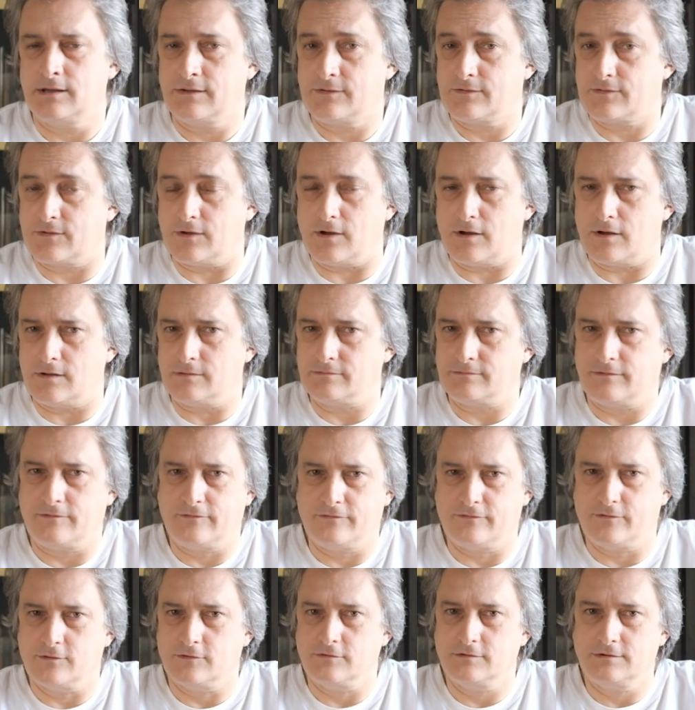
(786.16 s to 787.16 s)
so
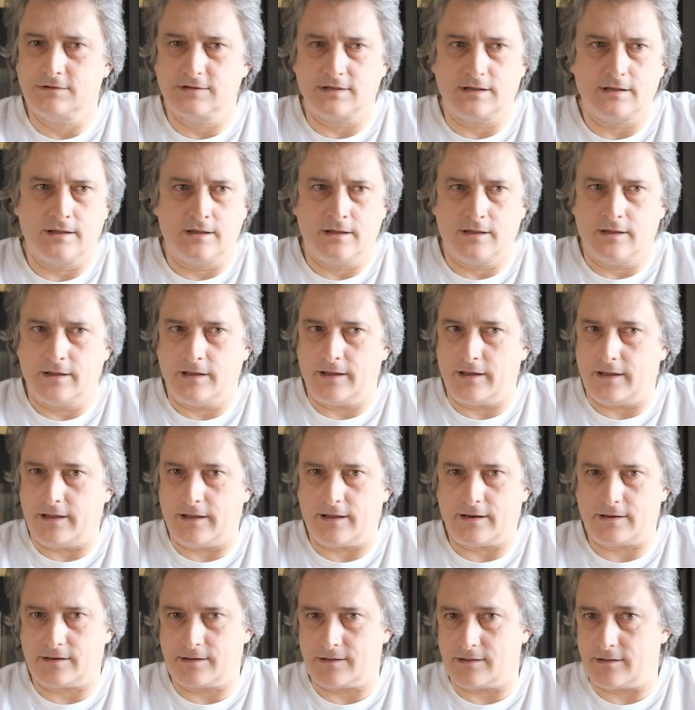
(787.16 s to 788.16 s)
food
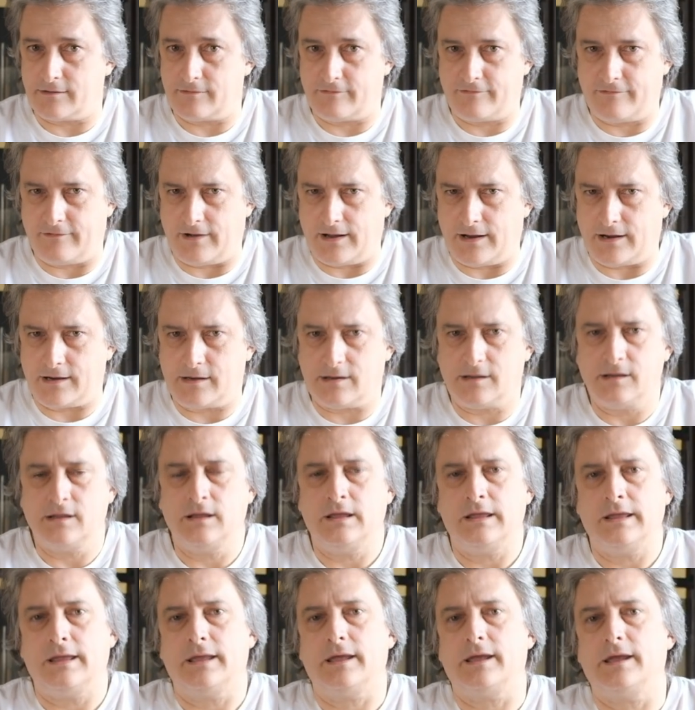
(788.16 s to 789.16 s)
and fun,
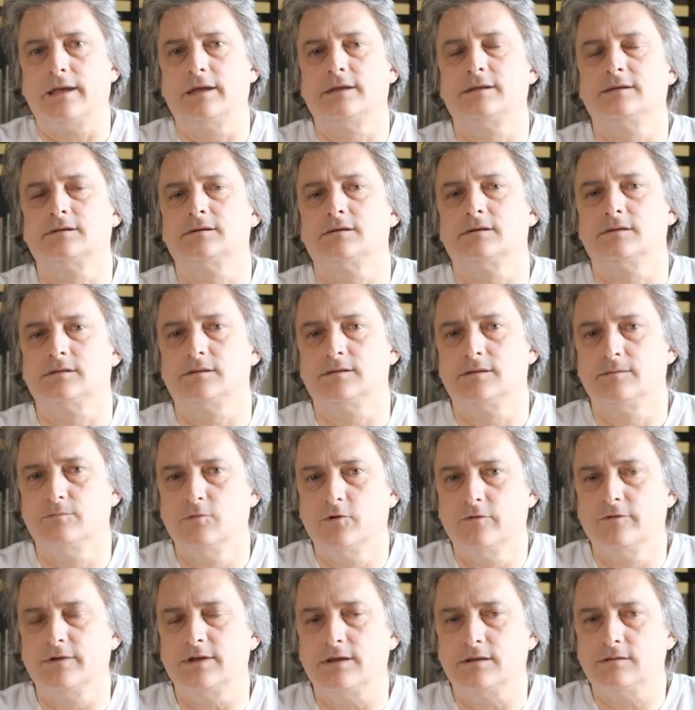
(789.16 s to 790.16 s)
and the
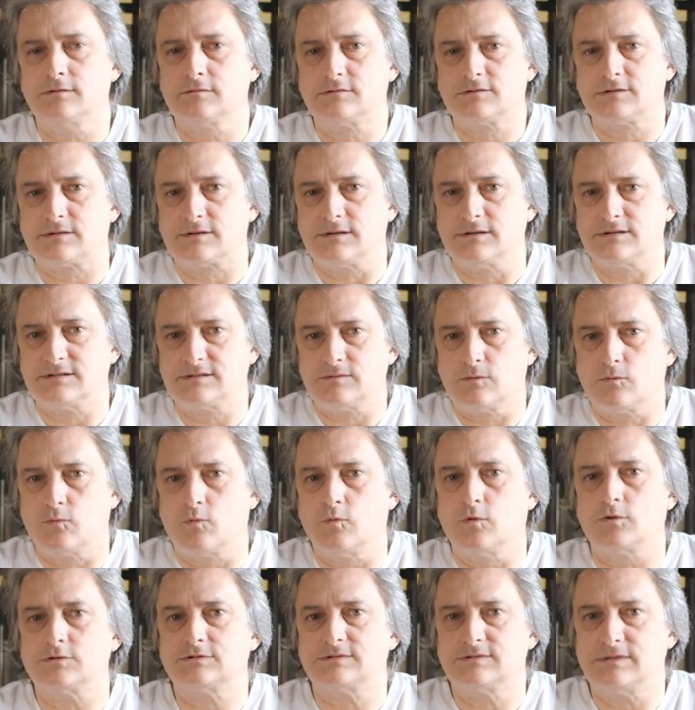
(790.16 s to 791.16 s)
movie industries
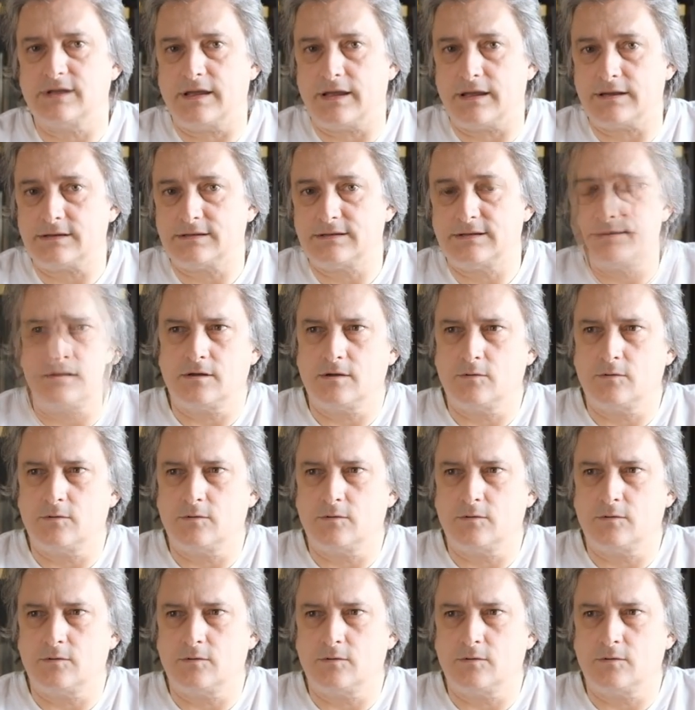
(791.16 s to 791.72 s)
was that.